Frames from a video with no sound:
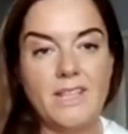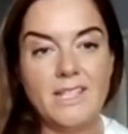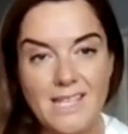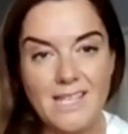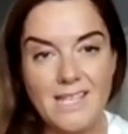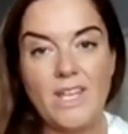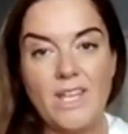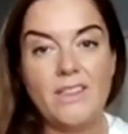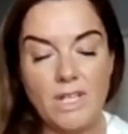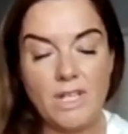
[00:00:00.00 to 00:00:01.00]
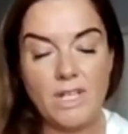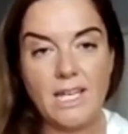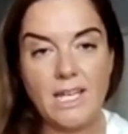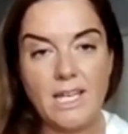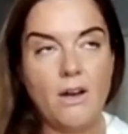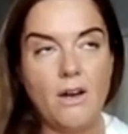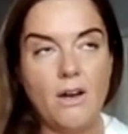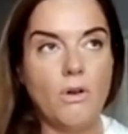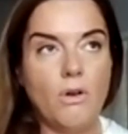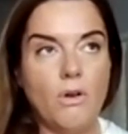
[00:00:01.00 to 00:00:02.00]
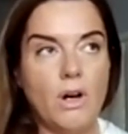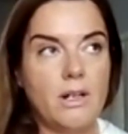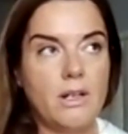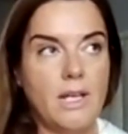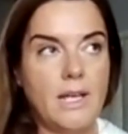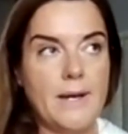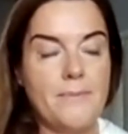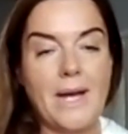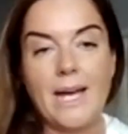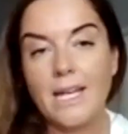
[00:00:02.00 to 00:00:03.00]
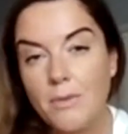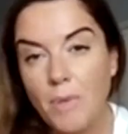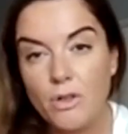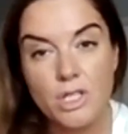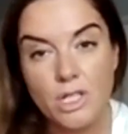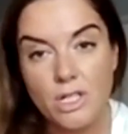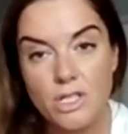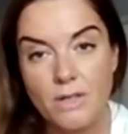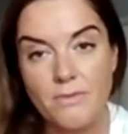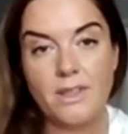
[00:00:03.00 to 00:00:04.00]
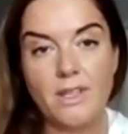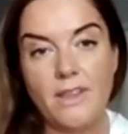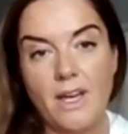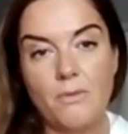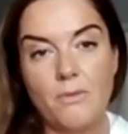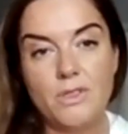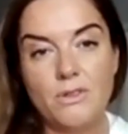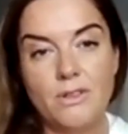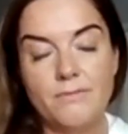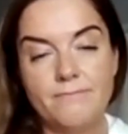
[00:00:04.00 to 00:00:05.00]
in the same way that Reiki or acupuncture or something like that would do it.